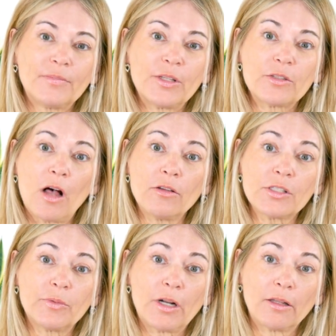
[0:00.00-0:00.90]
There's
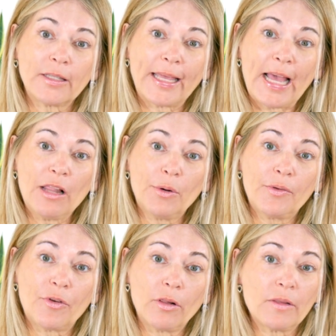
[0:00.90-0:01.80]
also an online gallery
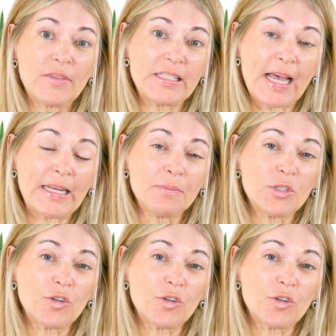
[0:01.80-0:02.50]
for all of these items.